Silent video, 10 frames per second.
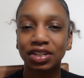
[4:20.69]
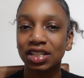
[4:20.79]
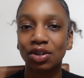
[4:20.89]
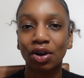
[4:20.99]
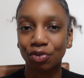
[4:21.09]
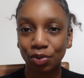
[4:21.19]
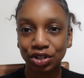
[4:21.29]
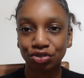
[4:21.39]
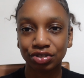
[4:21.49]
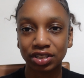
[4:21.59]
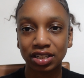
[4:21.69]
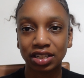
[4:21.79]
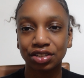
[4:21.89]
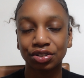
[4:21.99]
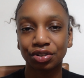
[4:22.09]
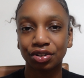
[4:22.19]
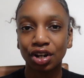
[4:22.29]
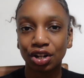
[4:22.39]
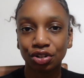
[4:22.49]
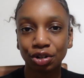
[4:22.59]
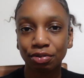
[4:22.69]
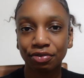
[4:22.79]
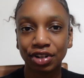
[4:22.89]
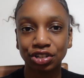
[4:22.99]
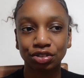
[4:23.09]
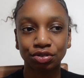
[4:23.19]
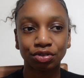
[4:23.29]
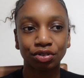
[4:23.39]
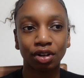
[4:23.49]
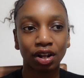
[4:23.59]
That's how I've always treated it. So look professional,